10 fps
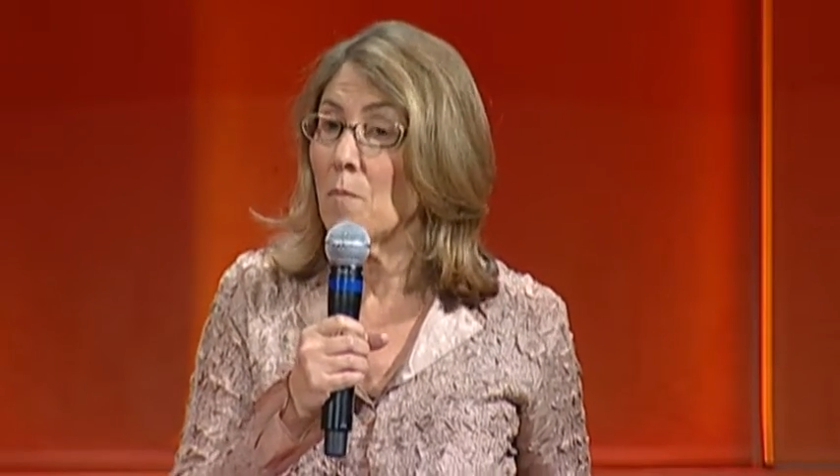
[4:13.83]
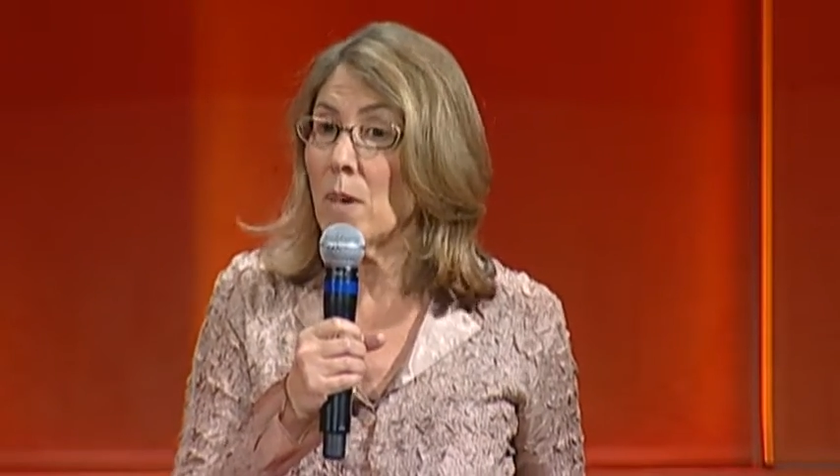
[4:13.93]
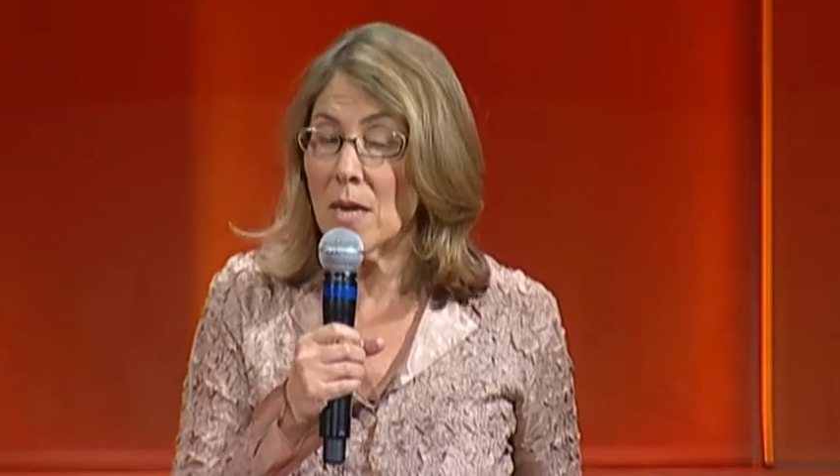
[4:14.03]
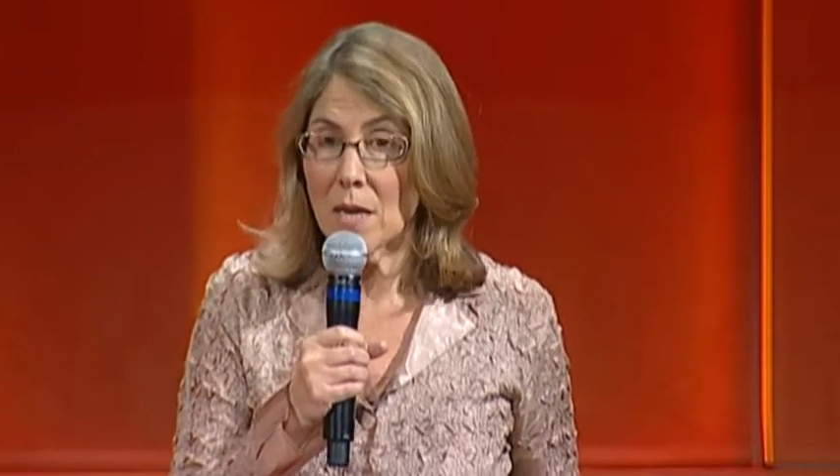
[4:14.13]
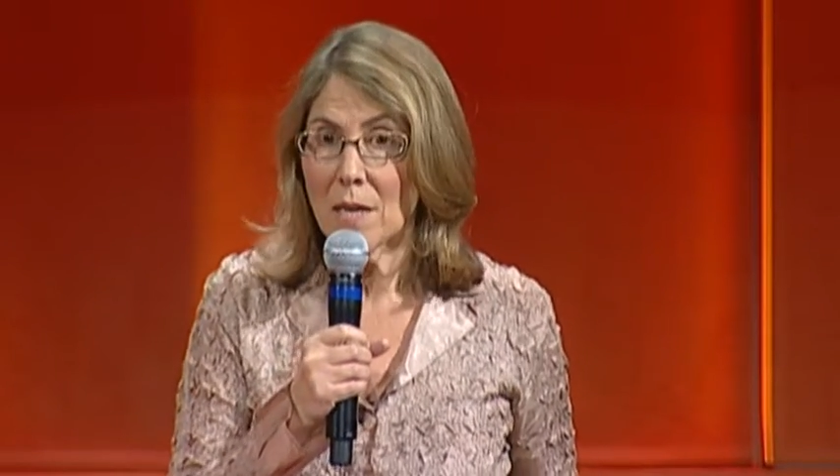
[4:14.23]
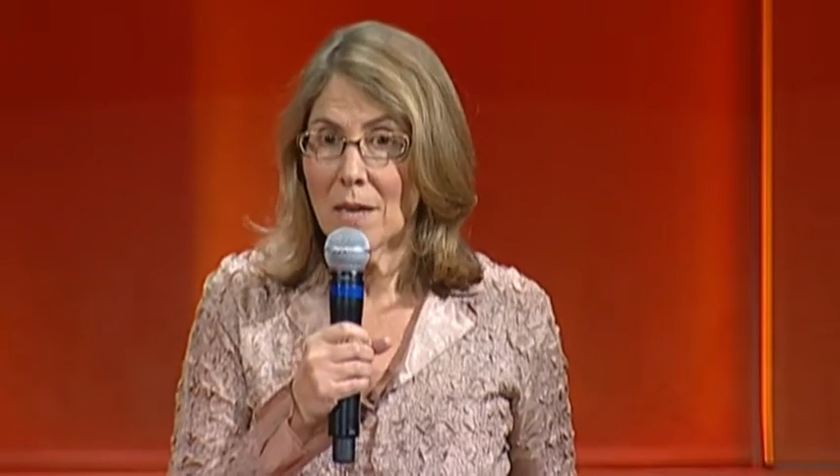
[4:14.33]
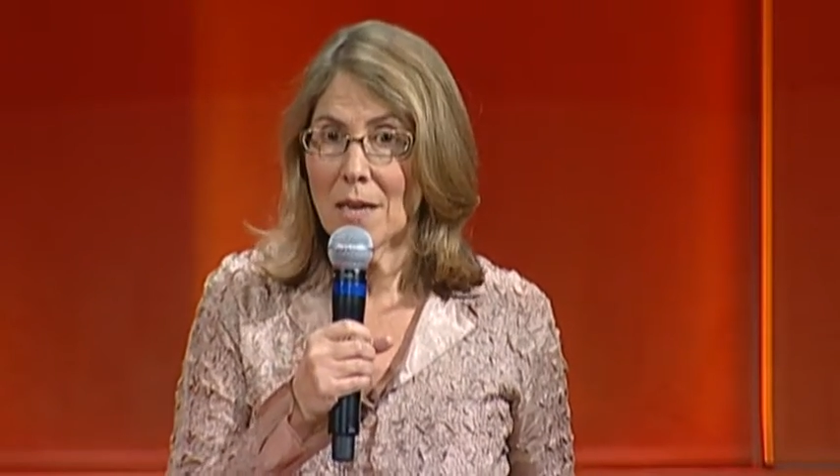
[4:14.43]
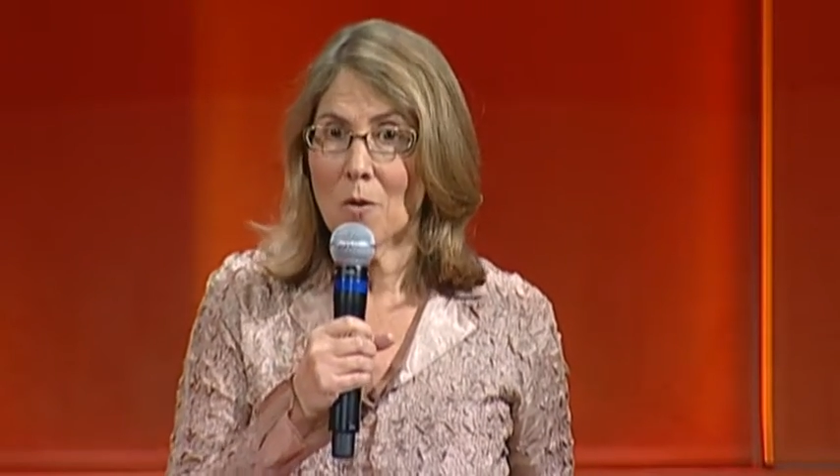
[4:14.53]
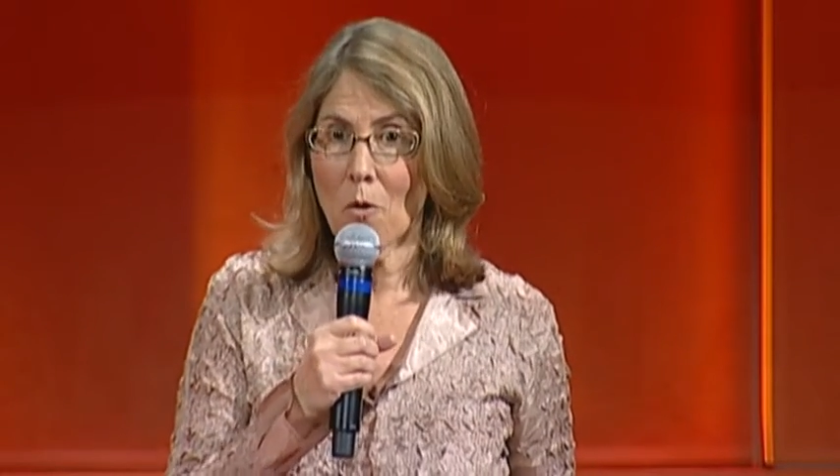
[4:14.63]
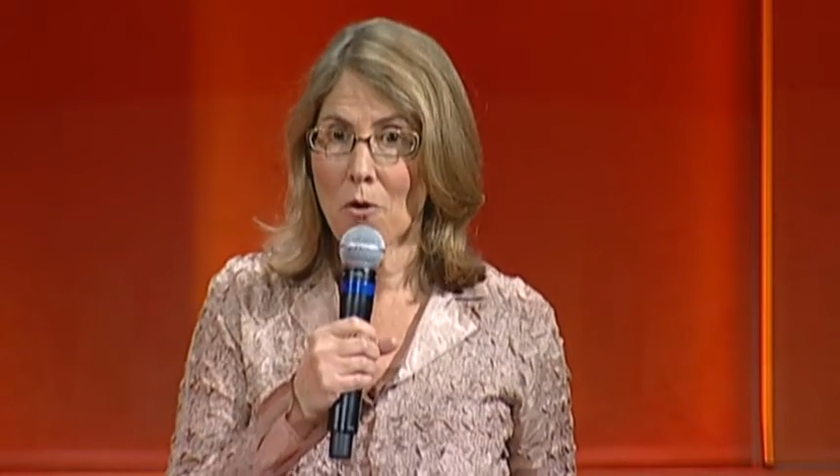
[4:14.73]
me
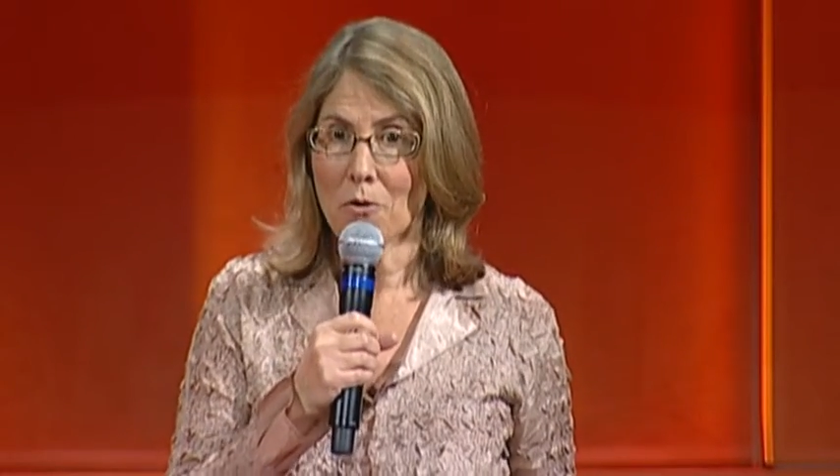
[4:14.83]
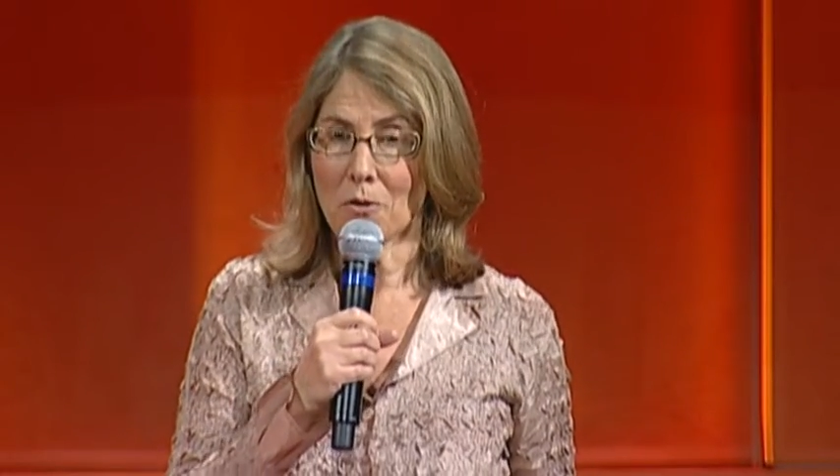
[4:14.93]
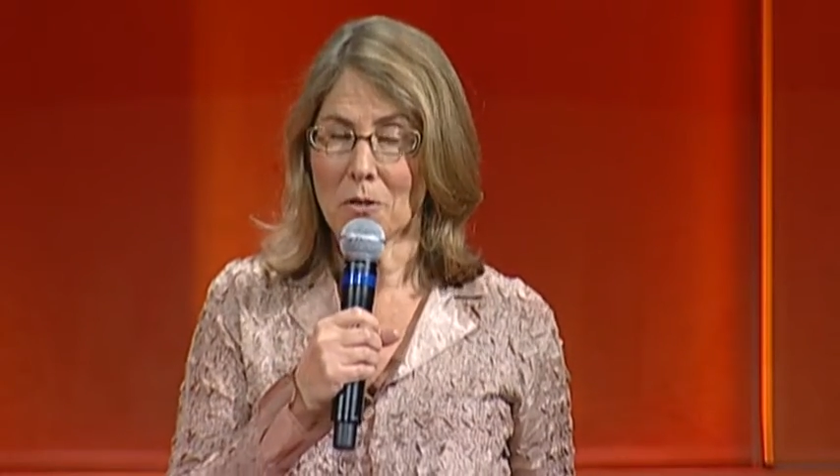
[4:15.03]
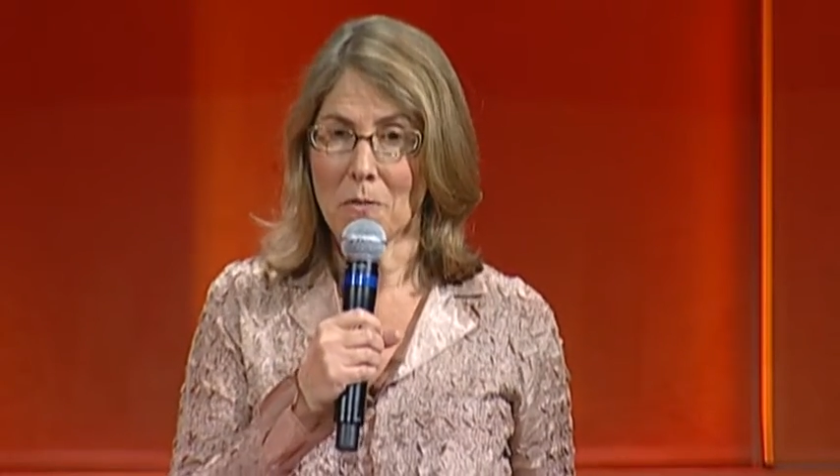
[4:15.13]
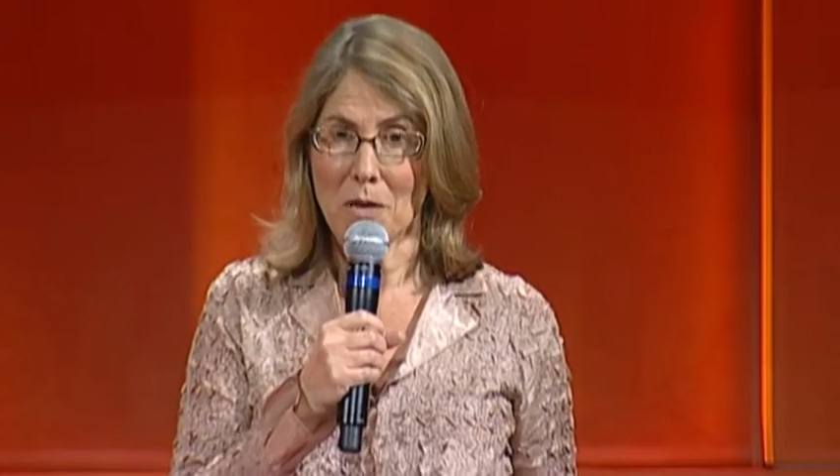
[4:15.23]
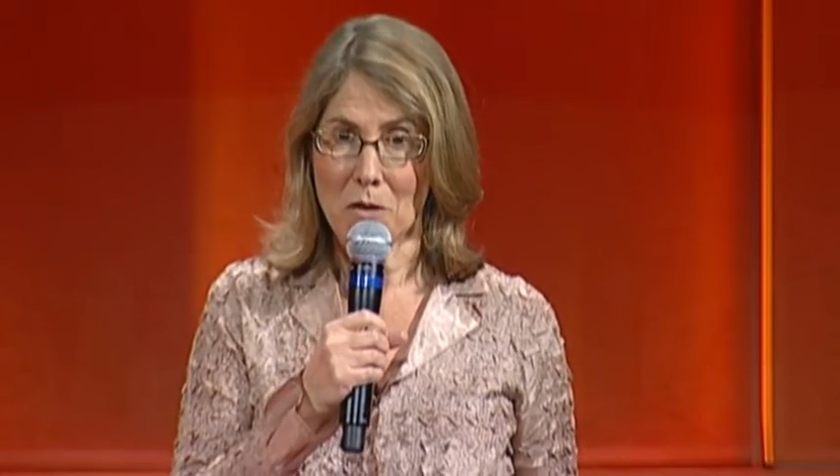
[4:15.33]
in order to be